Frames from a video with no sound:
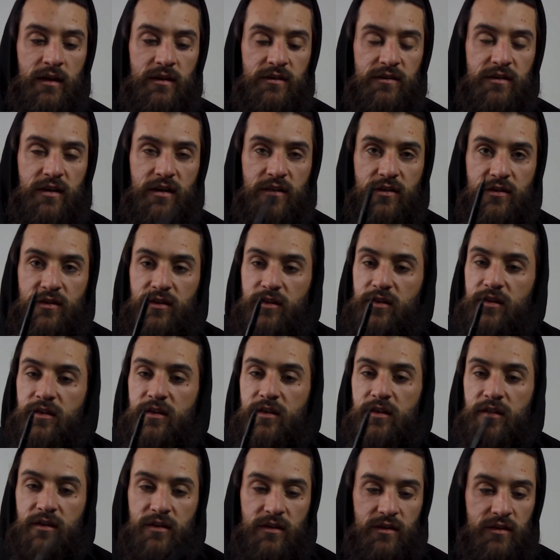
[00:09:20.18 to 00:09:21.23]
just
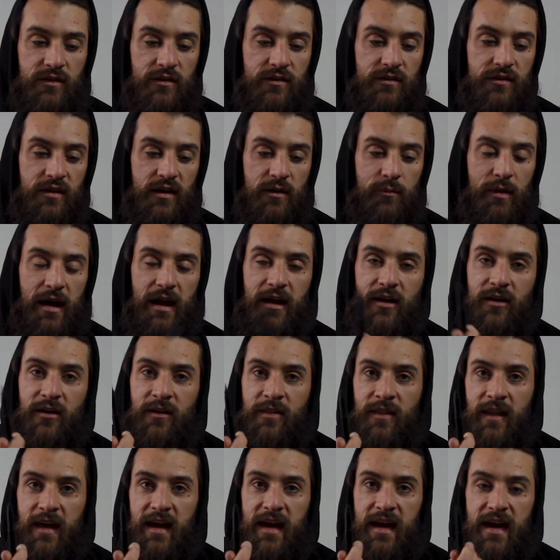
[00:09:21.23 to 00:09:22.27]
stick it back
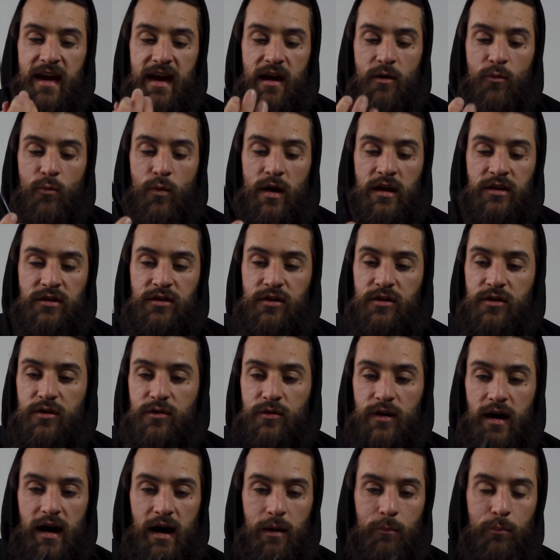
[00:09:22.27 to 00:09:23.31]
on there, and when
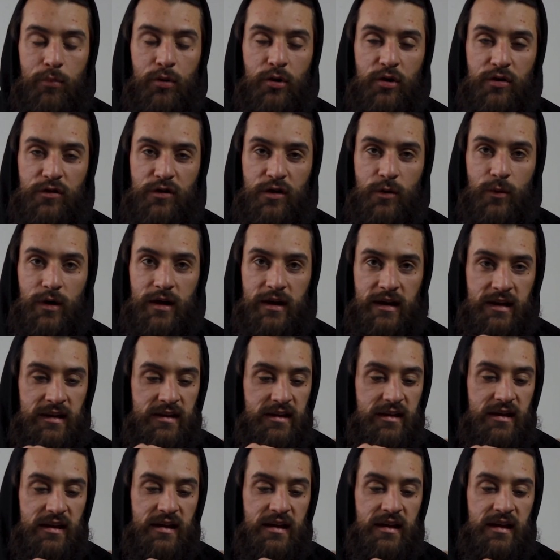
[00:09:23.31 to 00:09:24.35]
you put a new one
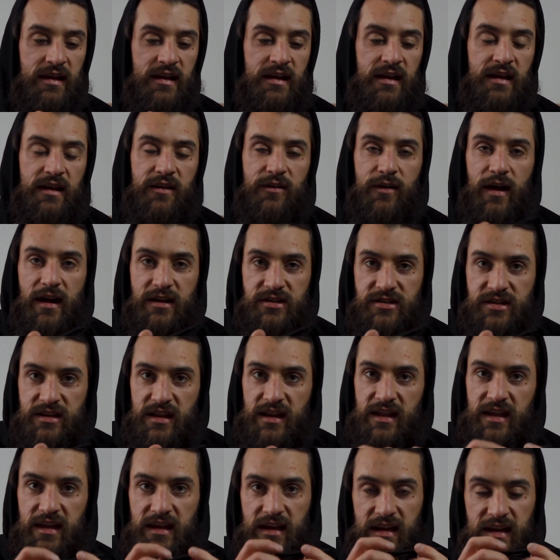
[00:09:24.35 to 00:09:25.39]
in, you
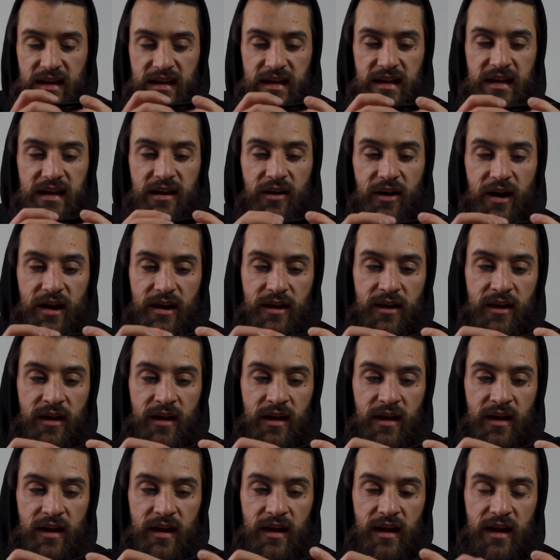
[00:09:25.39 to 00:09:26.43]
actually can hear it
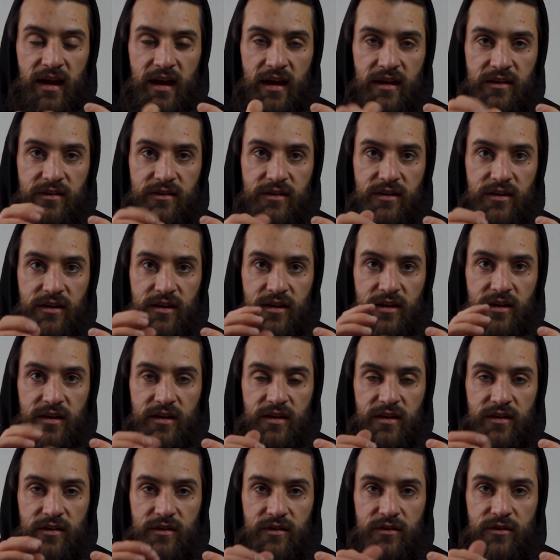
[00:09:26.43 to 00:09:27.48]
as you
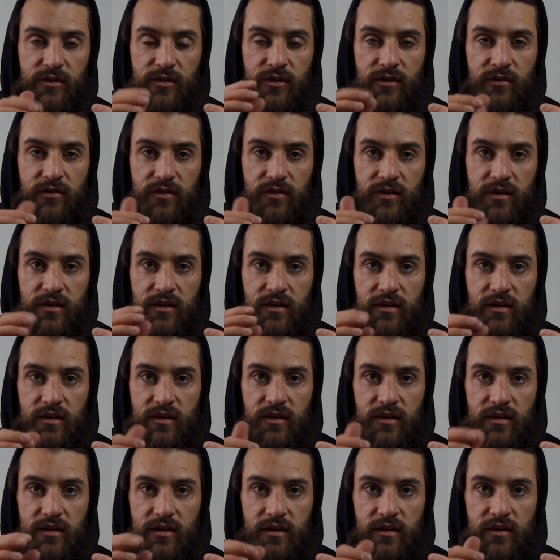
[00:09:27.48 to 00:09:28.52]
sort of
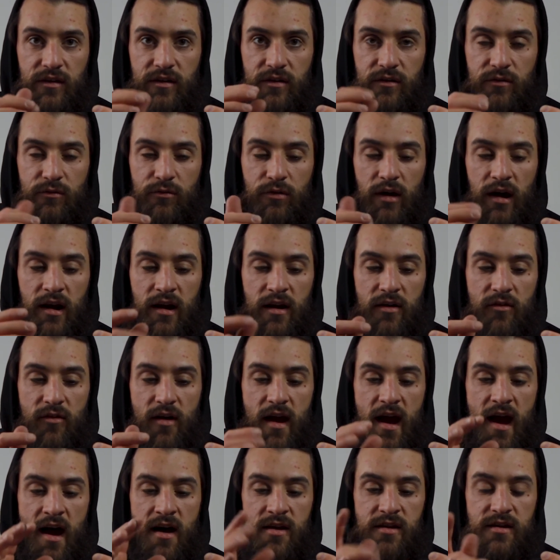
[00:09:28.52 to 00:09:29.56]
run it
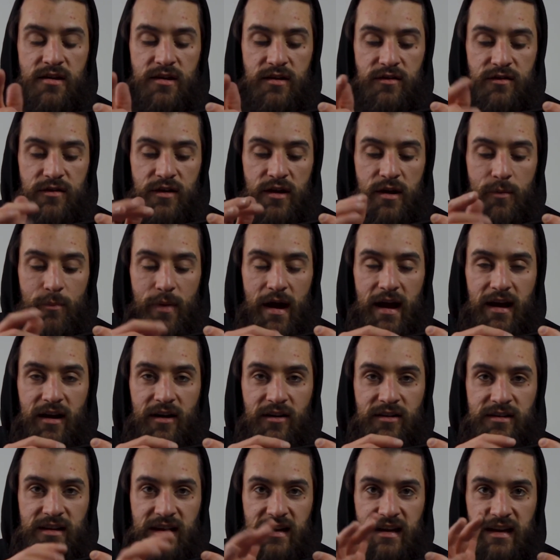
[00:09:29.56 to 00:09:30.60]
round and you turn it back
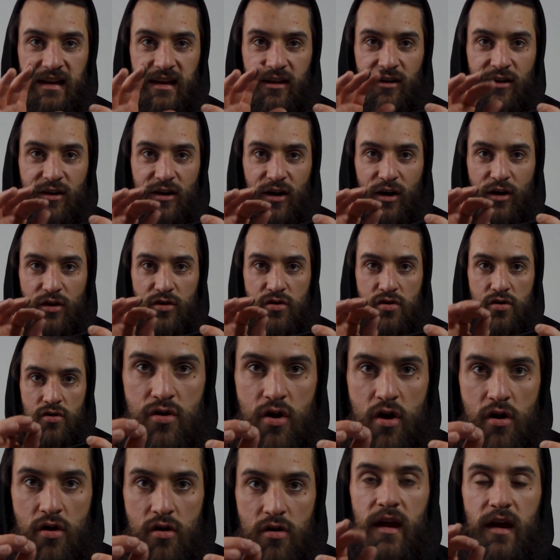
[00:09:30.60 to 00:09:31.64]
on. You can hear it go, and
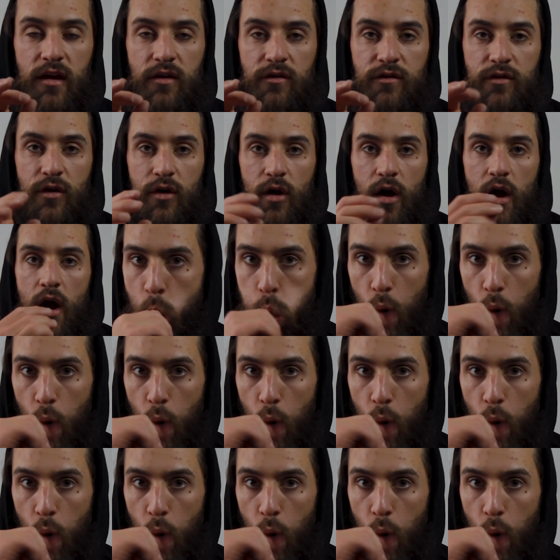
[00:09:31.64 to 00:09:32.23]
it's sort of